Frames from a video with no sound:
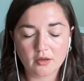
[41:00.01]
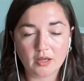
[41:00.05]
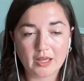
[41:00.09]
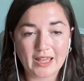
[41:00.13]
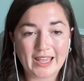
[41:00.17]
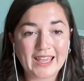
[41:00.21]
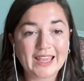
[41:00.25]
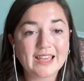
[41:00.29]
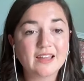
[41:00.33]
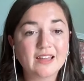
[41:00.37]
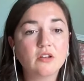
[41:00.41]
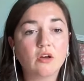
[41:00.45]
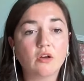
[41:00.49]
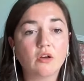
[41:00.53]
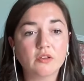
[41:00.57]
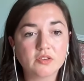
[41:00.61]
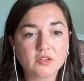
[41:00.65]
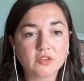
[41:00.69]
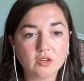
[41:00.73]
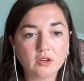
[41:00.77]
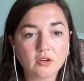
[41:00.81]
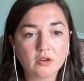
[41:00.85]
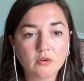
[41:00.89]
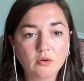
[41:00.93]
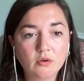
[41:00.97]
And
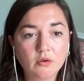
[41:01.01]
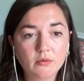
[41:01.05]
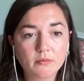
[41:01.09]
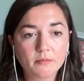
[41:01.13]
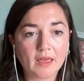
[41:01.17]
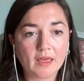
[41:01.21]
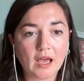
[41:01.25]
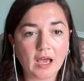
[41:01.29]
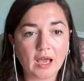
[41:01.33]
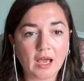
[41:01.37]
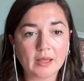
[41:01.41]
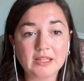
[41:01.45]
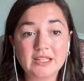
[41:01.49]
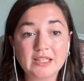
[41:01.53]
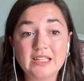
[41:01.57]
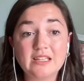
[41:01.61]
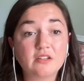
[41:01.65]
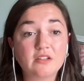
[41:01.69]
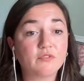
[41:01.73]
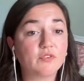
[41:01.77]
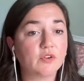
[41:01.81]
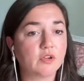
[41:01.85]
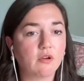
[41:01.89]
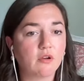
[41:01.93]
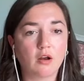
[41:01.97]
also I need to
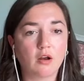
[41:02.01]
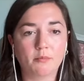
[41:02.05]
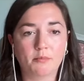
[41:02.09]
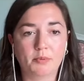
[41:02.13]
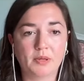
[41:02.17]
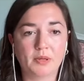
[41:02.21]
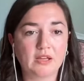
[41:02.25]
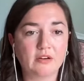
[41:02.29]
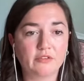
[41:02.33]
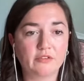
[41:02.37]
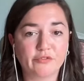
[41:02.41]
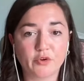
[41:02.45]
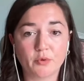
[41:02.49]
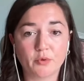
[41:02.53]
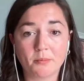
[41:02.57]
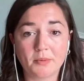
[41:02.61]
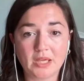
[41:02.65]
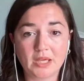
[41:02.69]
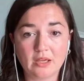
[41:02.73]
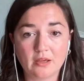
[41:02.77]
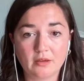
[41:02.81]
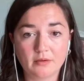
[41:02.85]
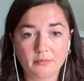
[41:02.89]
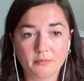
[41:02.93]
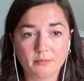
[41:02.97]
figure plan for
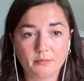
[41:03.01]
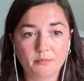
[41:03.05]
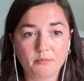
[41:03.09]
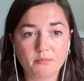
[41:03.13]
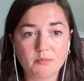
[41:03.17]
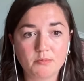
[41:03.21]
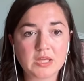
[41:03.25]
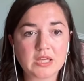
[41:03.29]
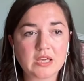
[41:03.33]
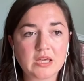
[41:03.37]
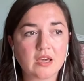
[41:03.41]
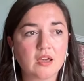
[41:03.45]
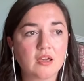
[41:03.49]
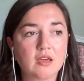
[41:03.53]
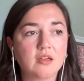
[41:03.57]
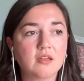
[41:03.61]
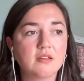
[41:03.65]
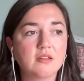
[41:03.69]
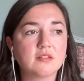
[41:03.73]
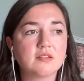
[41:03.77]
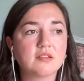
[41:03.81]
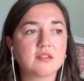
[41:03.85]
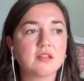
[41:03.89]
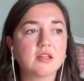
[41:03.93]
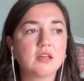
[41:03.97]
me
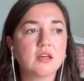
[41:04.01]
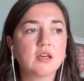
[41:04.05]
because